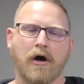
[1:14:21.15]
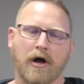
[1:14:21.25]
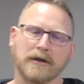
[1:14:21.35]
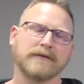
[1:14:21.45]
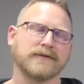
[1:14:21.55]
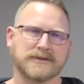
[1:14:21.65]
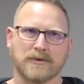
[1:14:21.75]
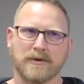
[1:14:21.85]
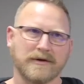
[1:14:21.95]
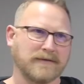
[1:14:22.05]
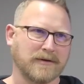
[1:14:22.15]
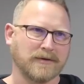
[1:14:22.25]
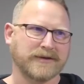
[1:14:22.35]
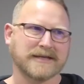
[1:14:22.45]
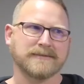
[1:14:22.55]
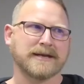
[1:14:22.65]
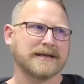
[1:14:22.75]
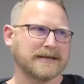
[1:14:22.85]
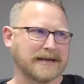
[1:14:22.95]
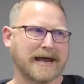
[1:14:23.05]
all of the story of the Old Testament
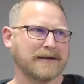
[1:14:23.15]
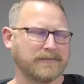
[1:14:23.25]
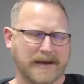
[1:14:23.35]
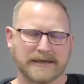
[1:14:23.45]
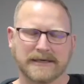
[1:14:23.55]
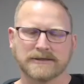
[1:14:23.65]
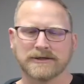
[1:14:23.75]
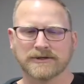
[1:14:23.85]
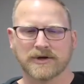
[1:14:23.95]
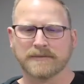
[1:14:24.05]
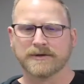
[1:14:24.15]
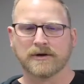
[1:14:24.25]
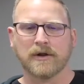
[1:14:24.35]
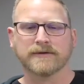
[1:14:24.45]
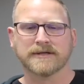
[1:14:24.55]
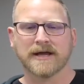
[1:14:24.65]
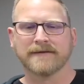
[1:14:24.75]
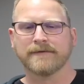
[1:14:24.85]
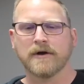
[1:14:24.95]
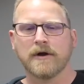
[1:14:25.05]
and did not pay attention to Scripture close enough,